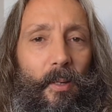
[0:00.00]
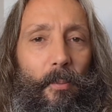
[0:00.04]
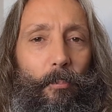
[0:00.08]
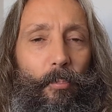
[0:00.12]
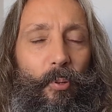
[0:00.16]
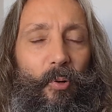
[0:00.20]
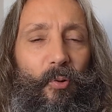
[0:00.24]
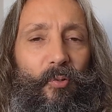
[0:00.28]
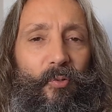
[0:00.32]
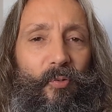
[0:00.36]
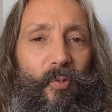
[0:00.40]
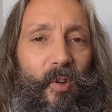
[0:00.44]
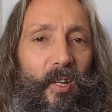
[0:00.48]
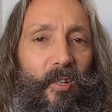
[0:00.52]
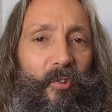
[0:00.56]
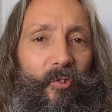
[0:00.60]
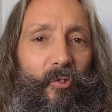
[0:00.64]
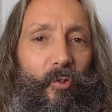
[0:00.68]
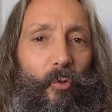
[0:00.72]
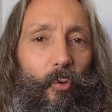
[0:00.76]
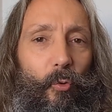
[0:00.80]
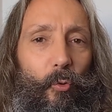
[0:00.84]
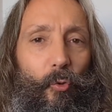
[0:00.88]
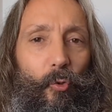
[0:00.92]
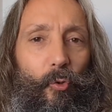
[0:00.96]

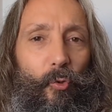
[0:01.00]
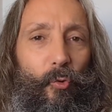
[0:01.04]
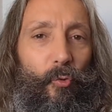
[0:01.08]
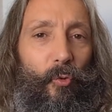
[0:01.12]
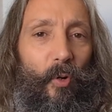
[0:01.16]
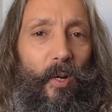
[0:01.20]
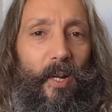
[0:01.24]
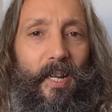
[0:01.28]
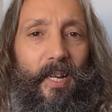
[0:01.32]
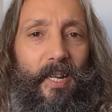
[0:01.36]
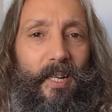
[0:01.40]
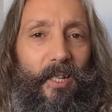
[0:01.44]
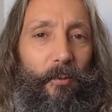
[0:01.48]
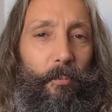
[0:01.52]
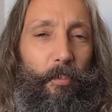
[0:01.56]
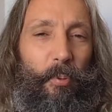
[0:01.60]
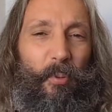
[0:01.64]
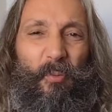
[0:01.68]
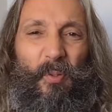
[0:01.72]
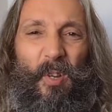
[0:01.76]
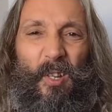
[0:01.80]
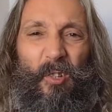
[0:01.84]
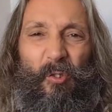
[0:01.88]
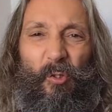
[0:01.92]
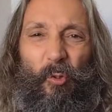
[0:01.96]
professional grade,
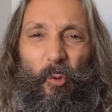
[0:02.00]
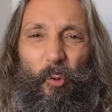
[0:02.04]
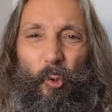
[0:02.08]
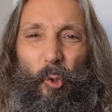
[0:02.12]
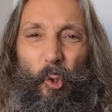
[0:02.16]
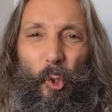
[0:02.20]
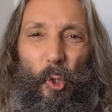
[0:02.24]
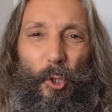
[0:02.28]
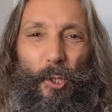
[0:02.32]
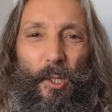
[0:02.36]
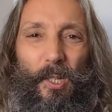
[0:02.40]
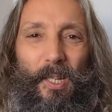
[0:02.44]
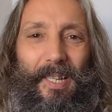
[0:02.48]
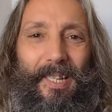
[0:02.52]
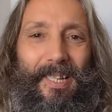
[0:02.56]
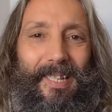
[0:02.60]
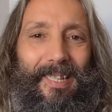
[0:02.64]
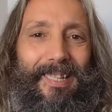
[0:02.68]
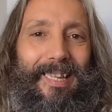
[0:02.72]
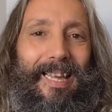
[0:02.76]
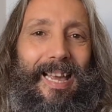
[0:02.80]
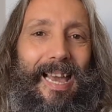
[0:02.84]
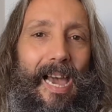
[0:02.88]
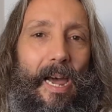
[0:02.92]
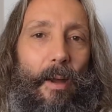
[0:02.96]
professional looking
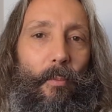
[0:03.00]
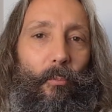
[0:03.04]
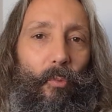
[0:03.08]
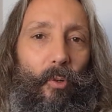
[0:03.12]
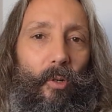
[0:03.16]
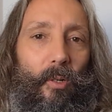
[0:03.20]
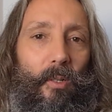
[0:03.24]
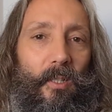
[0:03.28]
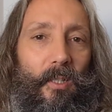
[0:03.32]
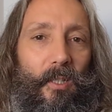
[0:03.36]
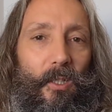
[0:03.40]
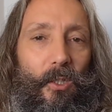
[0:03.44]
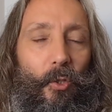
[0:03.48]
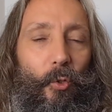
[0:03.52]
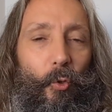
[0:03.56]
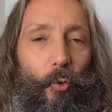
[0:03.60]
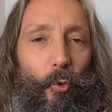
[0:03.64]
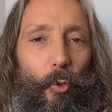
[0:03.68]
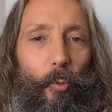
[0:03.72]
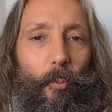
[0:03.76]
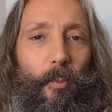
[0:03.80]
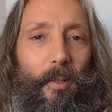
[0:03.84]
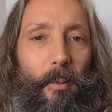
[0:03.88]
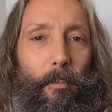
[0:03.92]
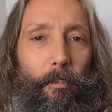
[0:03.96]
camera,
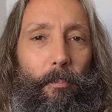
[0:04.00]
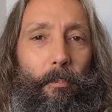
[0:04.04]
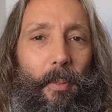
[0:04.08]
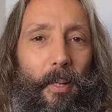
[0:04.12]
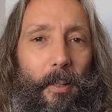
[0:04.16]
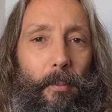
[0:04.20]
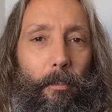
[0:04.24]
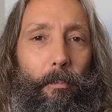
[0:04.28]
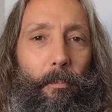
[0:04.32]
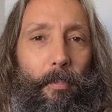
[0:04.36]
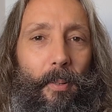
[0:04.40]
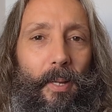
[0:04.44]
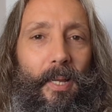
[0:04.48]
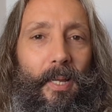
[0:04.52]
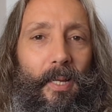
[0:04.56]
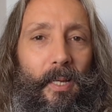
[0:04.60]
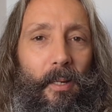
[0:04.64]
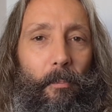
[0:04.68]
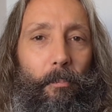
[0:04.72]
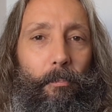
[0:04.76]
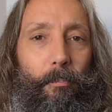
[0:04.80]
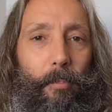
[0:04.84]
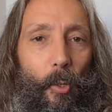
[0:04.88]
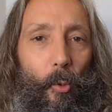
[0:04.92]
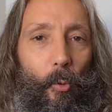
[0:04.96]
normally a bit big
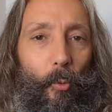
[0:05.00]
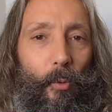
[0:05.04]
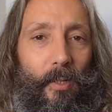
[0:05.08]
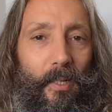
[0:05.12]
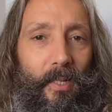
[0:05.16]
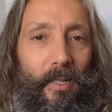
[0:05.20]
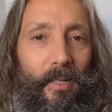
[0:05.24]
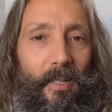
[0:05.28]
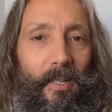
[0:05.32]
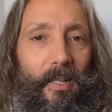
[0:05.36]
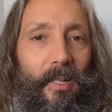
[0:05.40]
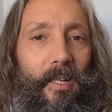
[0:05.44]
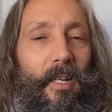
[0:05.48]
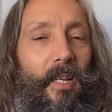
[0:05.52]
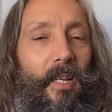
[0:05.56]
and bulky.